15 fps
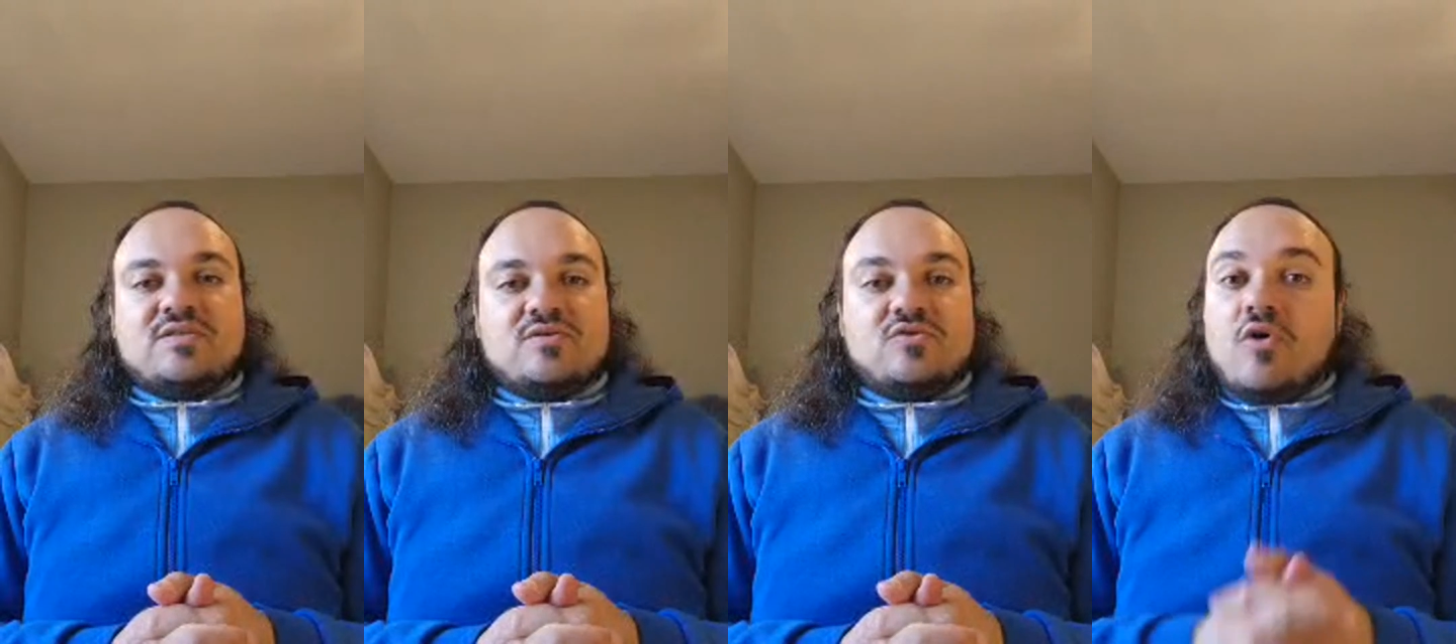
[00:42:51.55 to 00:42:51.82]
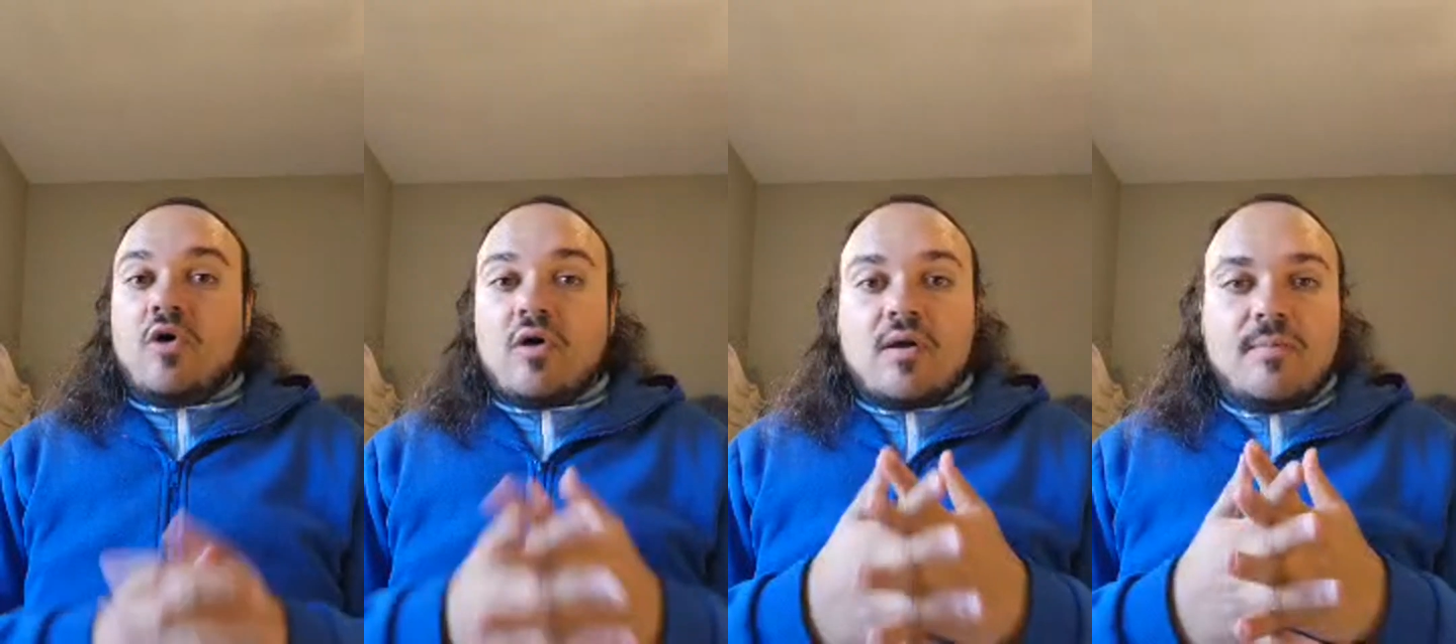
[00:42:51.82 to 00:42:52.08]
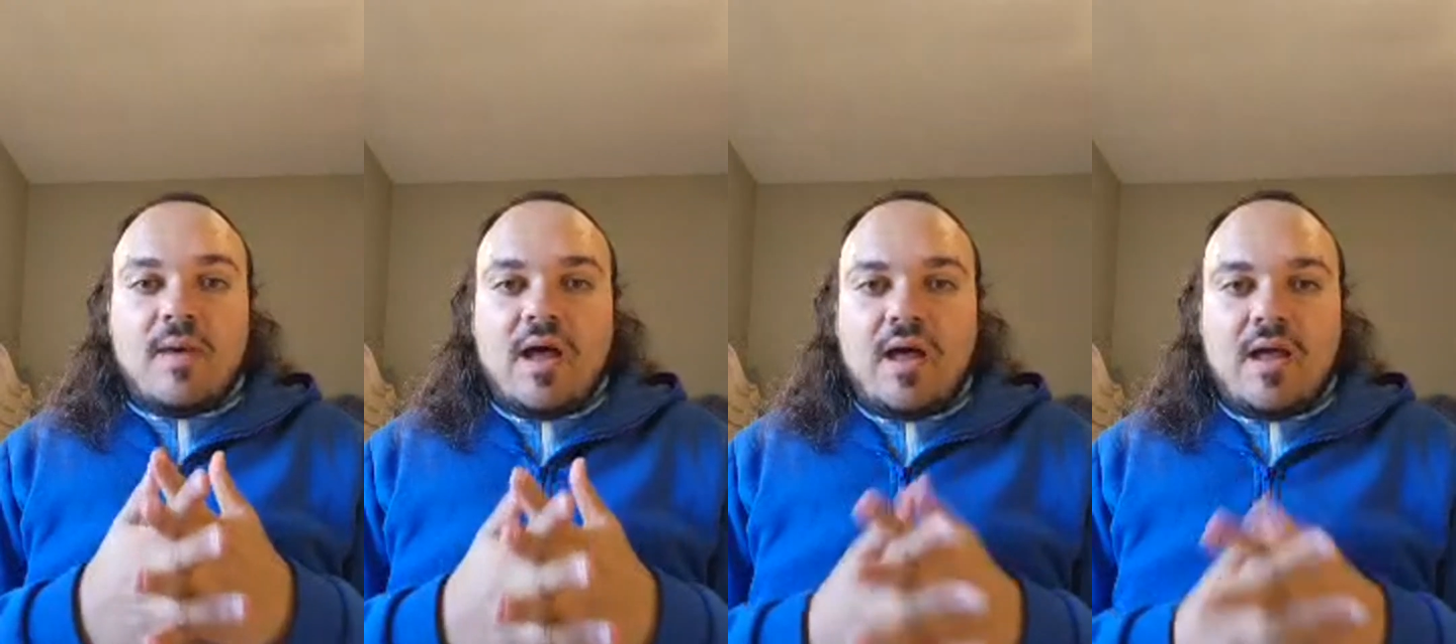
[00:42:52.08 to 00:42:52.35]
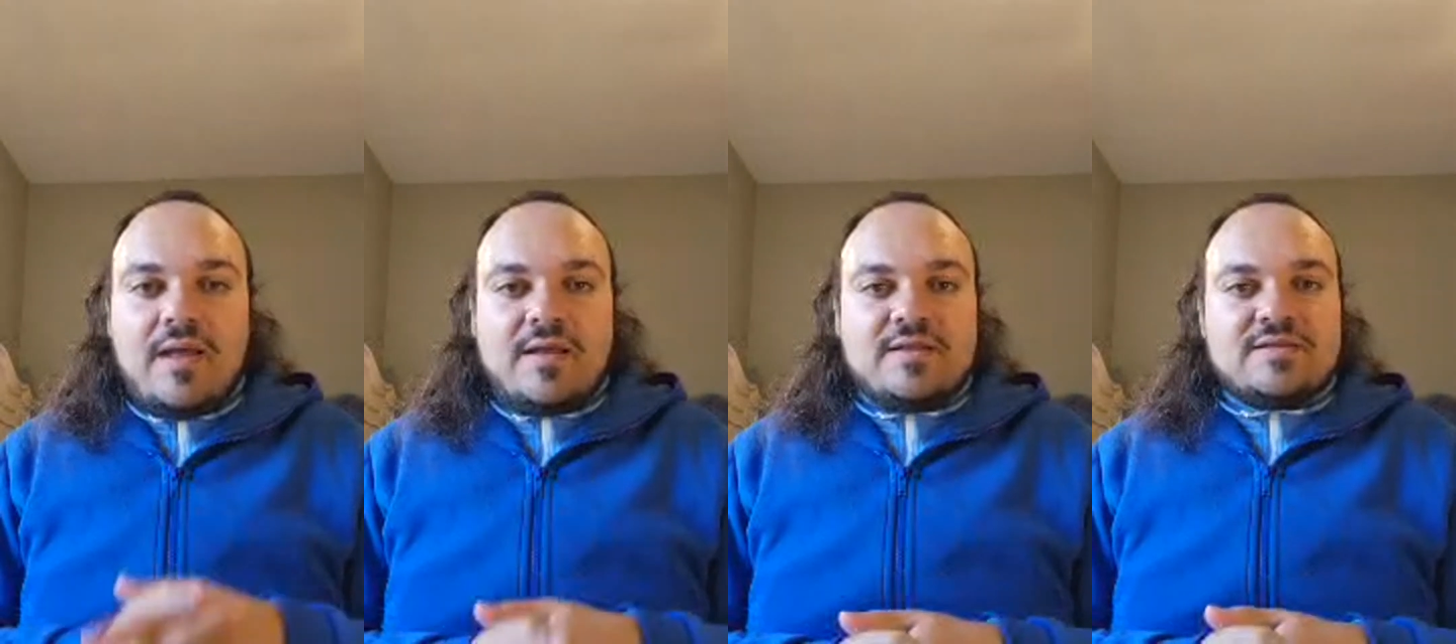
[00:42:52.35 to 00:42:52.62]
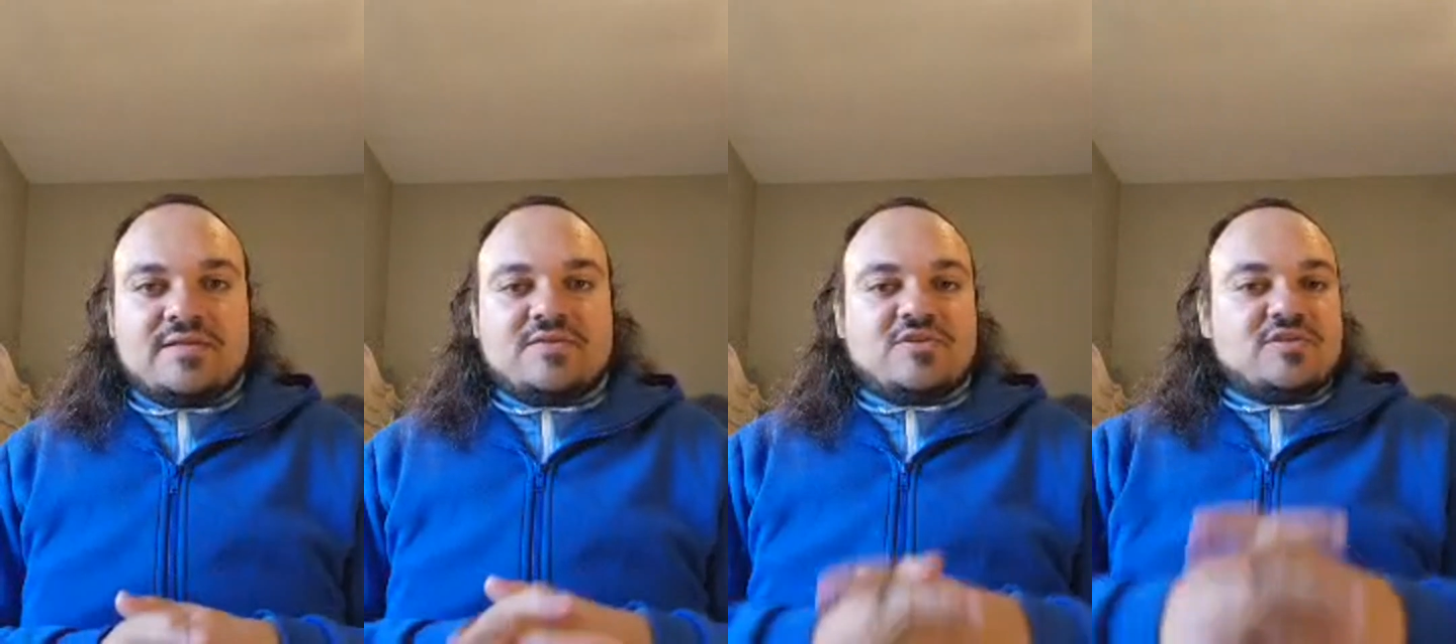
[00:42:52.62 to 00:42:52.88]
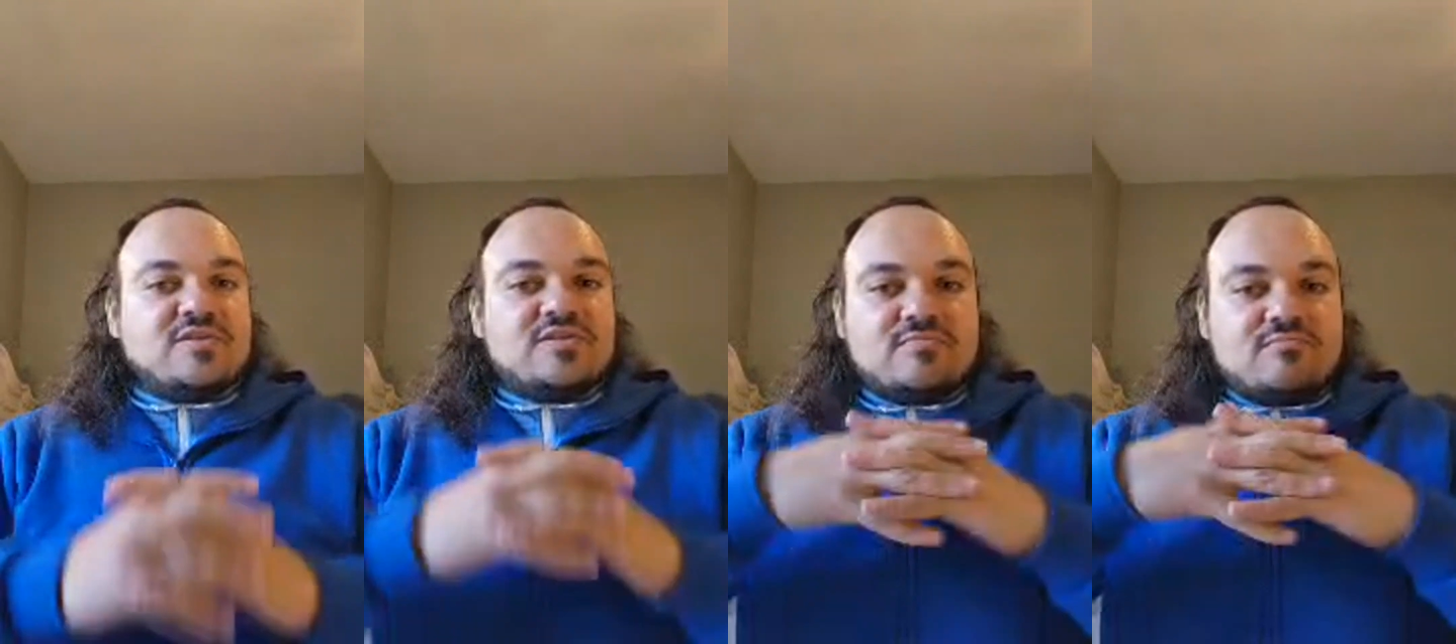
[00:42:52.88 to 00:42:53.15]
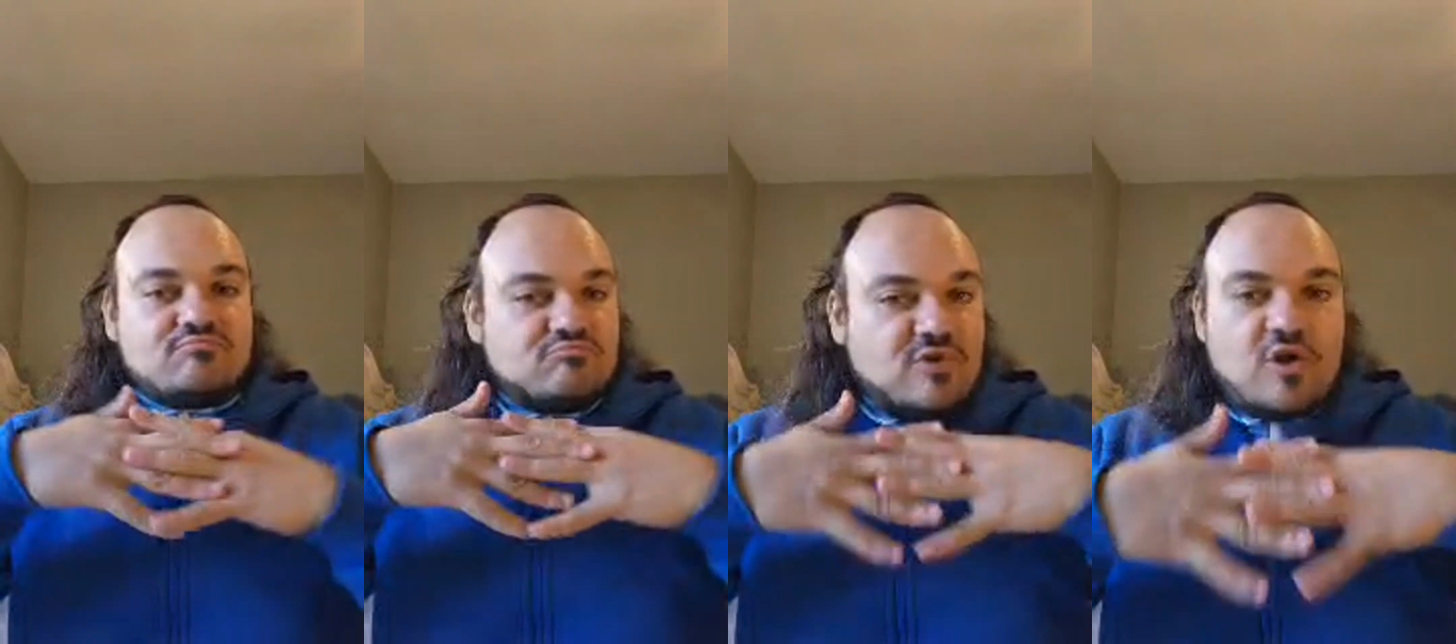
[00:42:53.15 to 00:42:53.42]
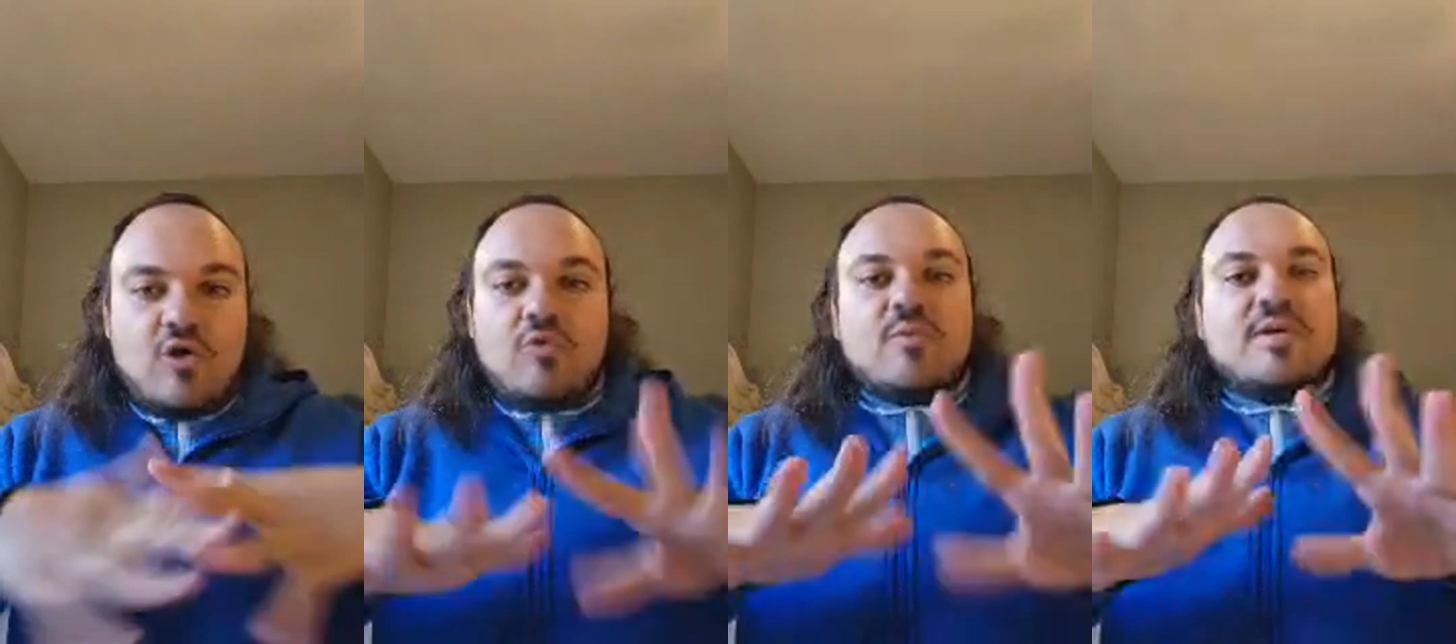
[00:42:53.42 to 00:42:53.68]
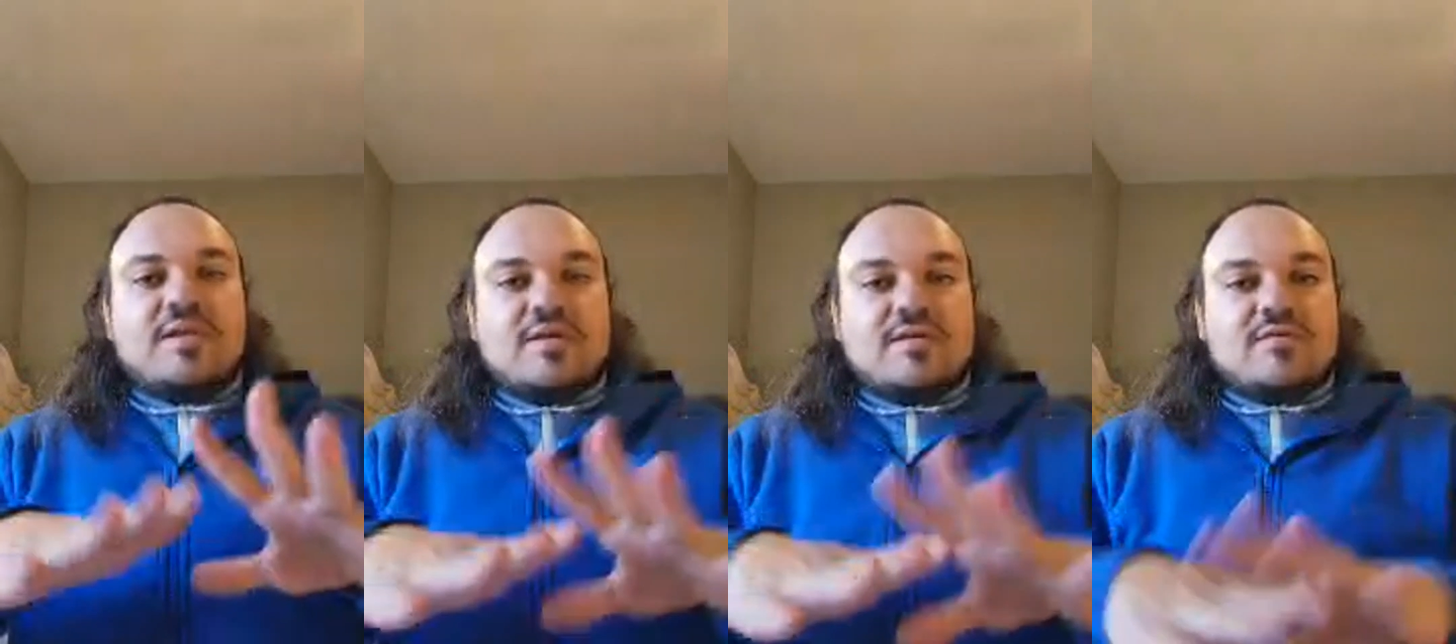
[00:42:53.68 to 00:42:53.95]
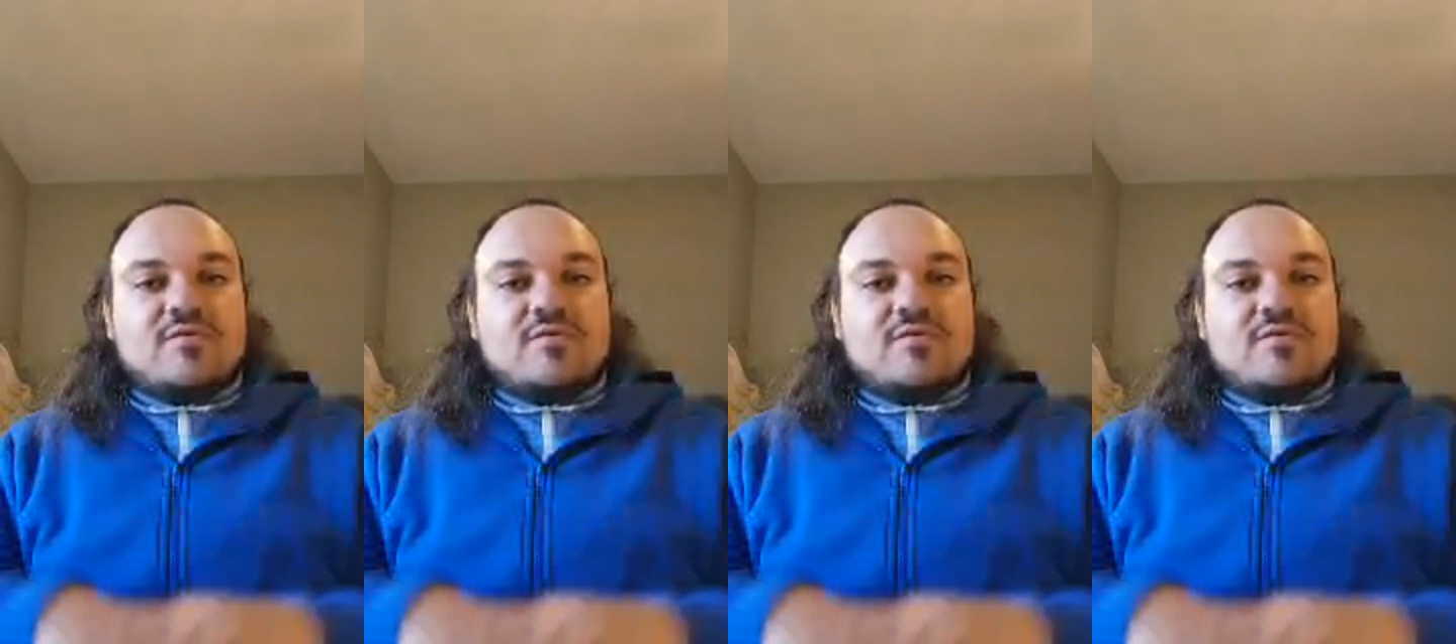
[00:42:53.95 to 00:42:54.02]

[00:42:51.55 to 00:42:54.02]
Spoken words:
dogma and just go with it.